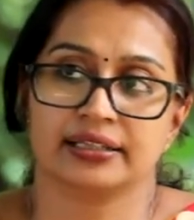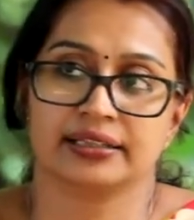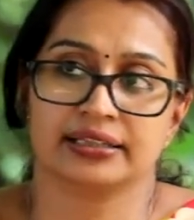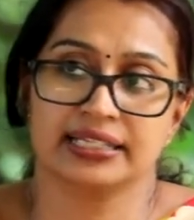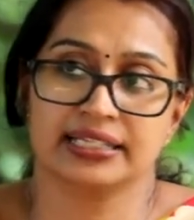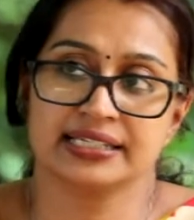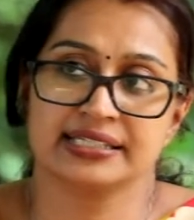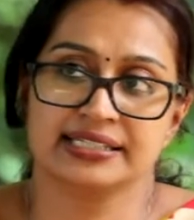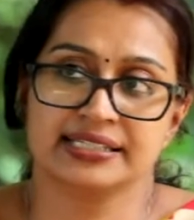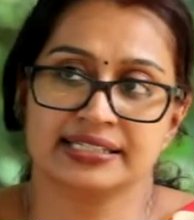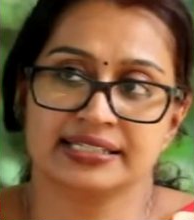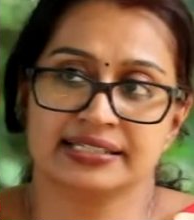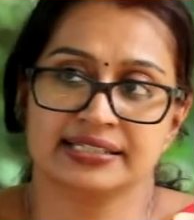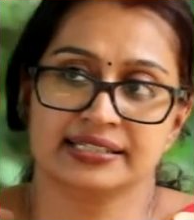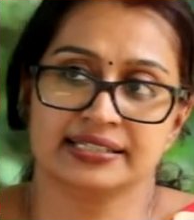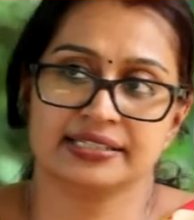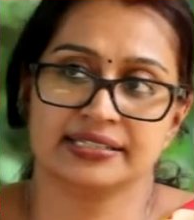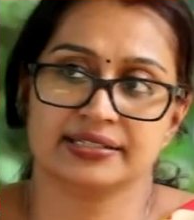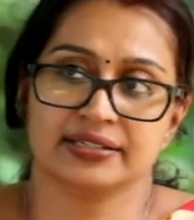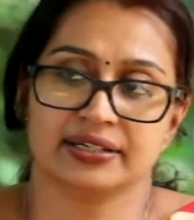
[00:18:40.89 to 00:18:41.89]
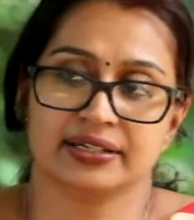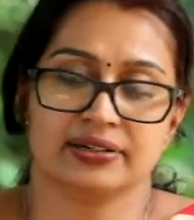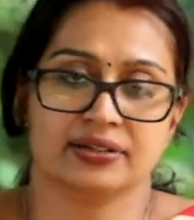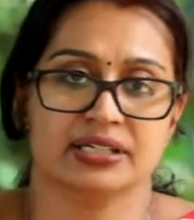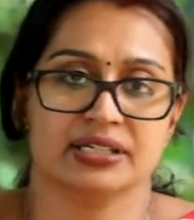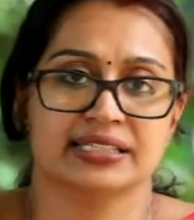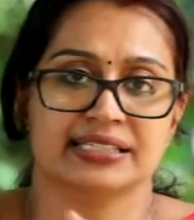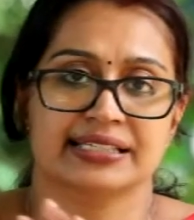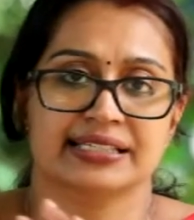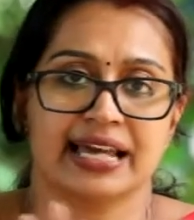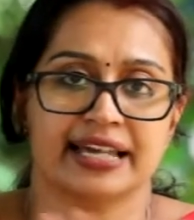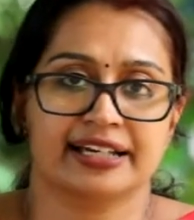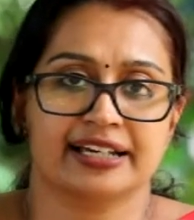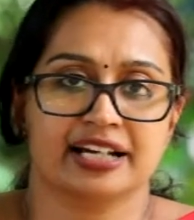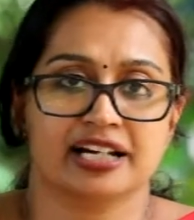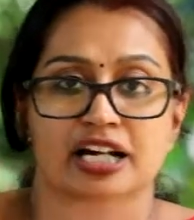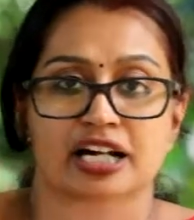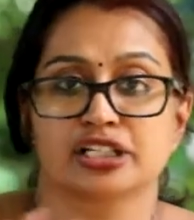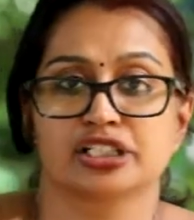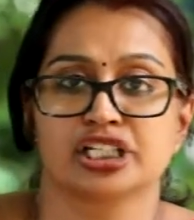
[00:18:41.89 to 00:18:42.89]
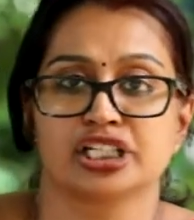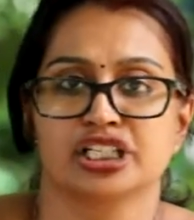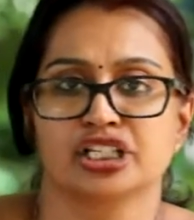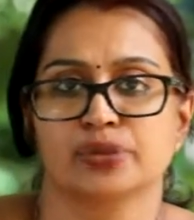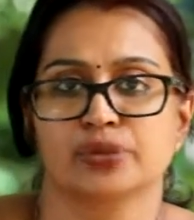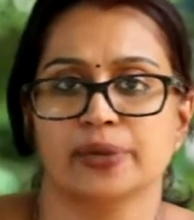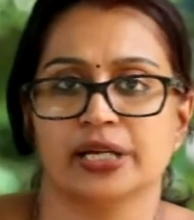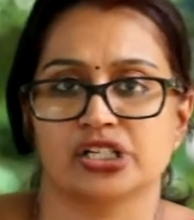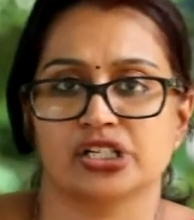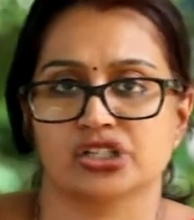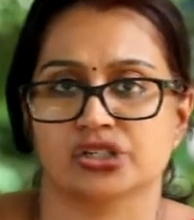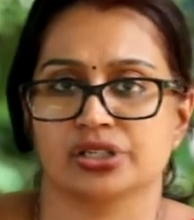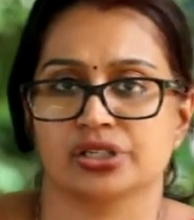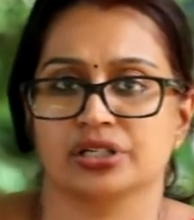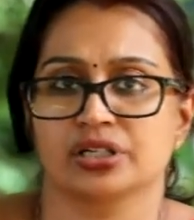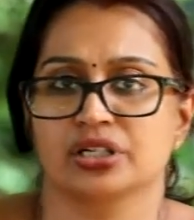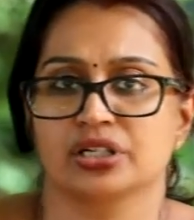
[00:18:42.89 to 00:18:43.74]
this is like a continuation.